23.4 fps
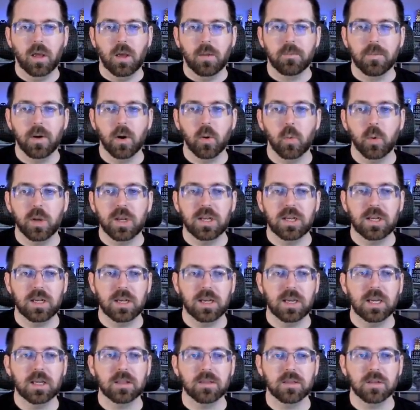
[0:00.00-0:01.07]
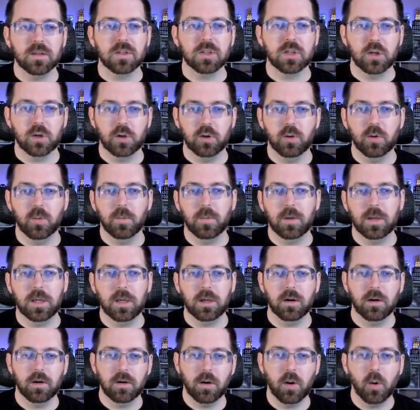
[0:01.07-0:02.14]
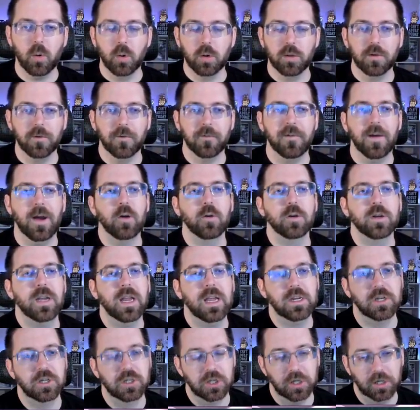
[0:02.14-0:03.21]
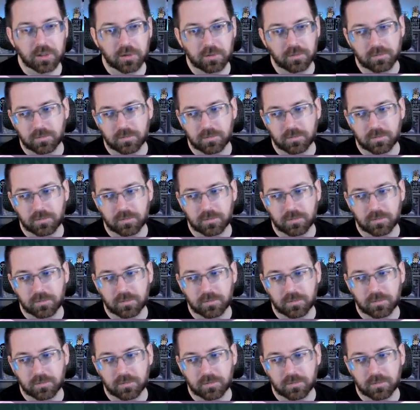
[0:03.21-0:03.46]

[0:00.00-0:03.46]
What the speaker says: but we need to get the tomb here or the foundation.